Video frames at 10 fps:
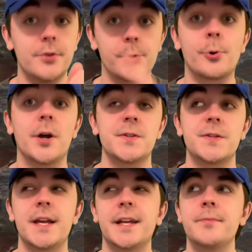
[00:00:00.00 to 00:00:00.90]
The
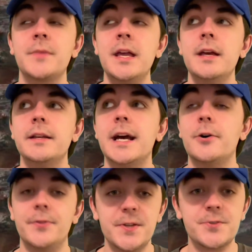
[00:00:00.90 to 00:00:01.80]
Crossing.
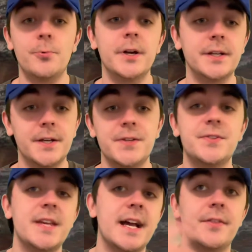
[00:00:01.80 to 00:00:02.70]
Now, in this one,
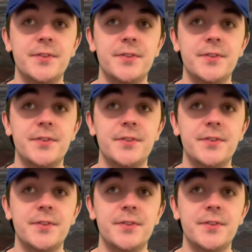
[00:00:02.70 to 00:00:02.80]
because, yeah,